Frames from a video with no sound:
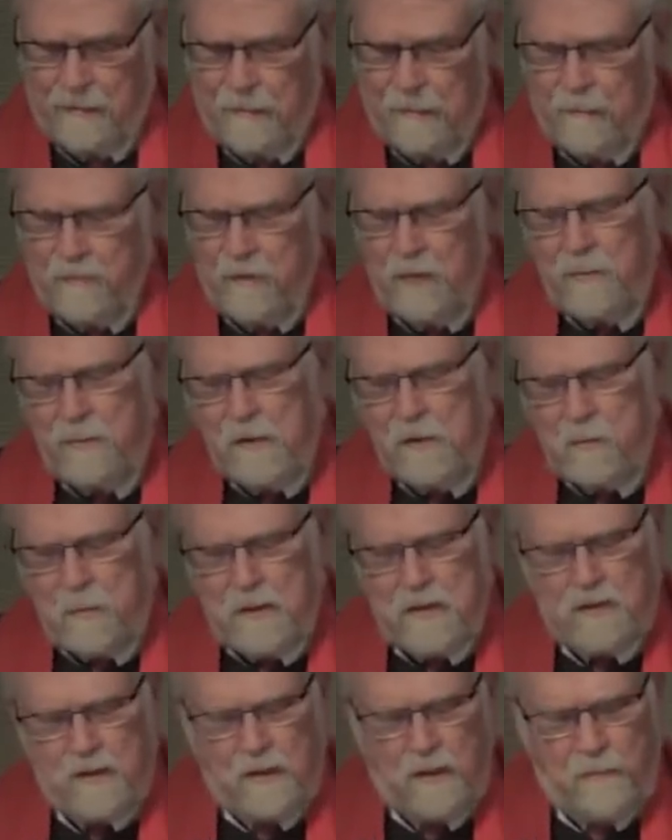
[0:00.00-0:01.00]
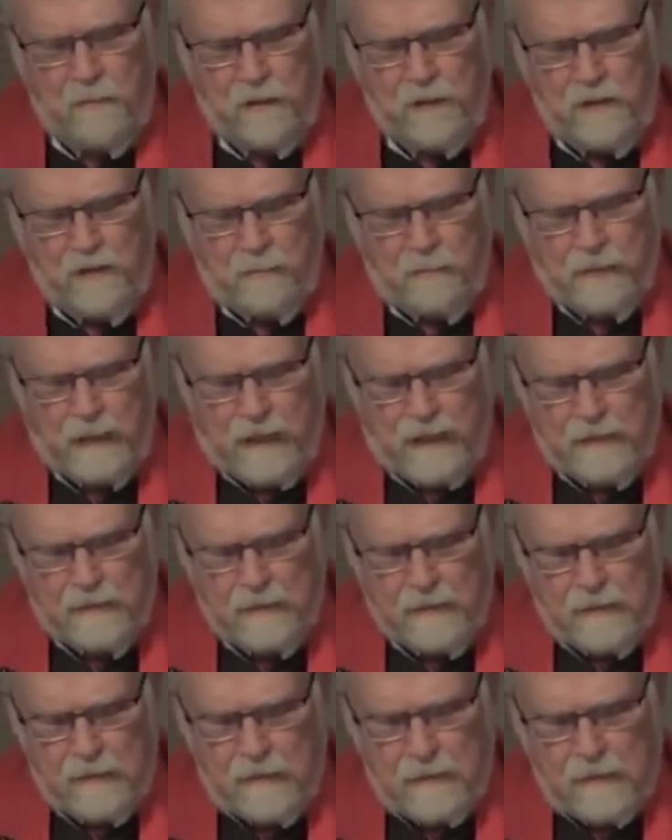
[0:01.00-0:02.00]
There must be something about
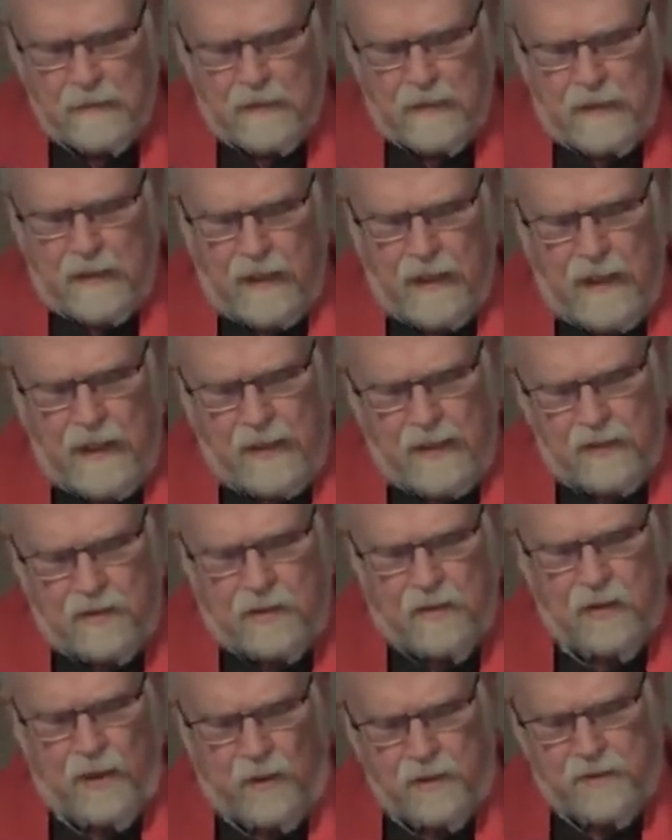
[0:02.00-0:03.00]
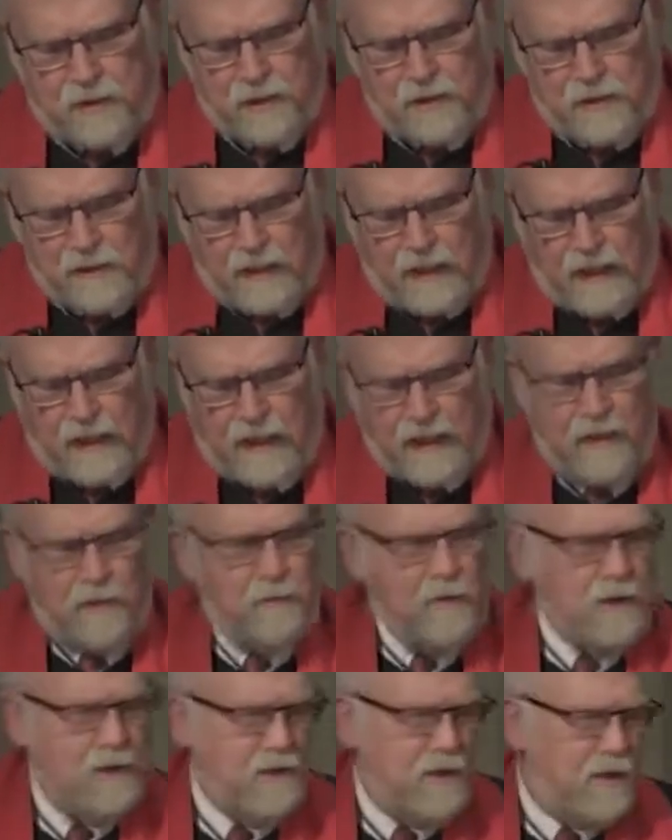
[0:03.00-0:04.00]
an exultant God
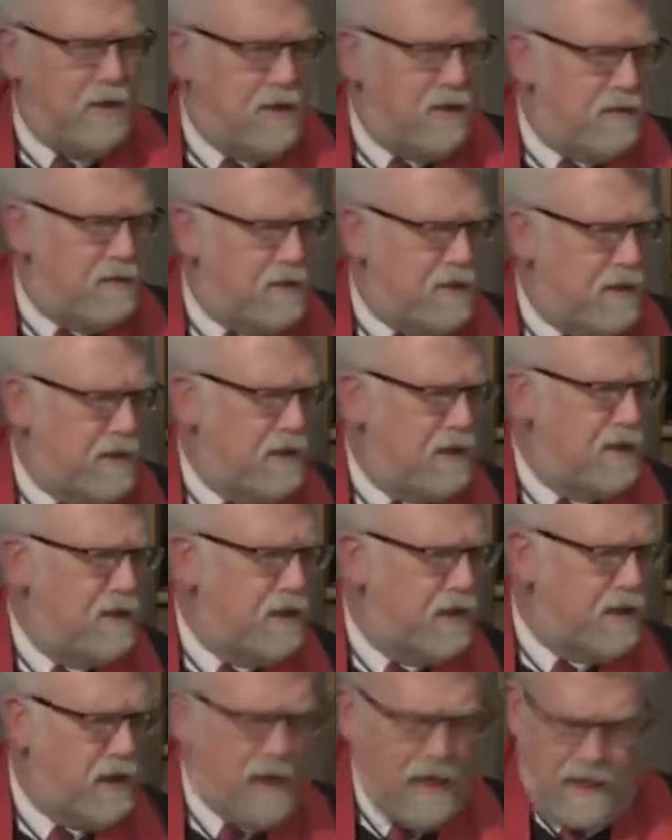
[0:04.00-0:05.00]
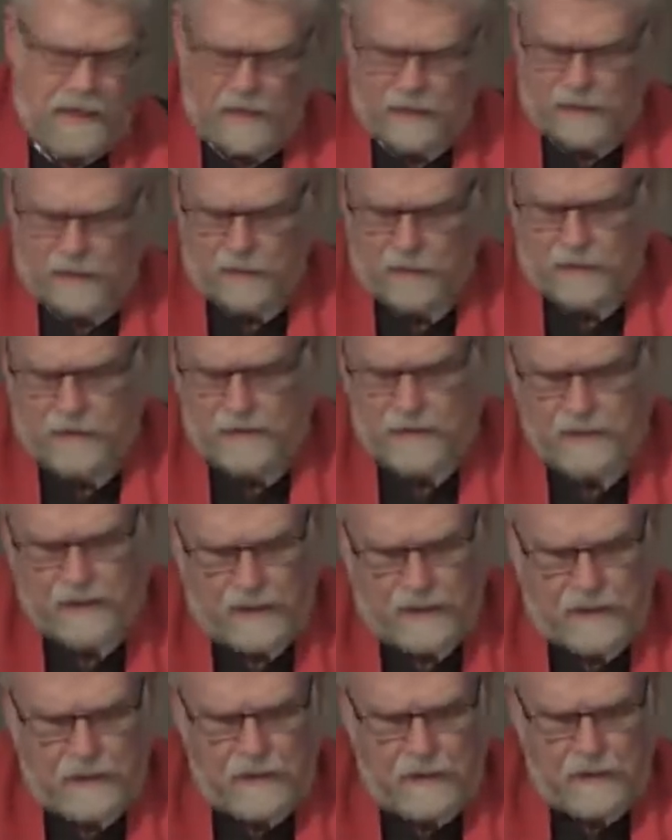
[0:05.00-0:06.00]
which leaves us a little hollow
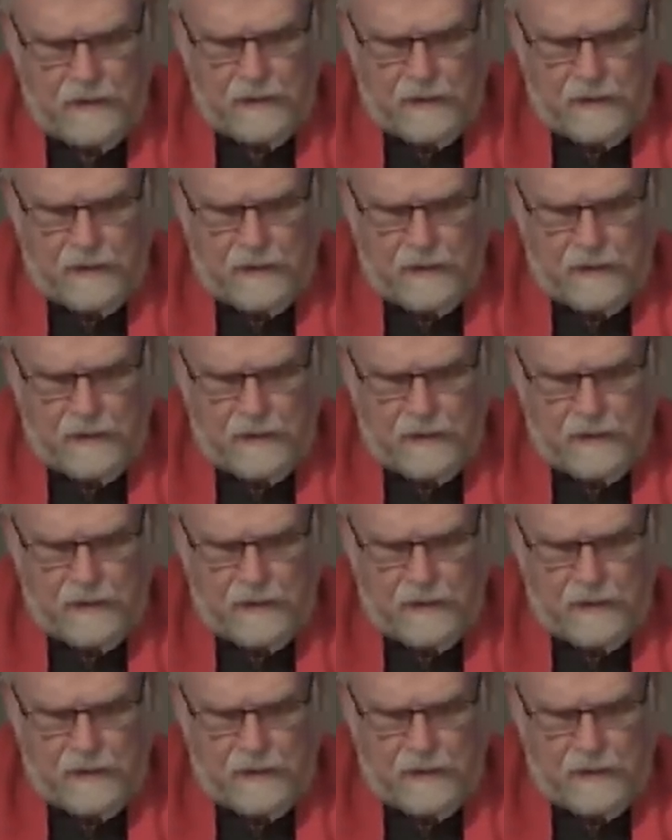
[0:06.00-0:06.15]
inside,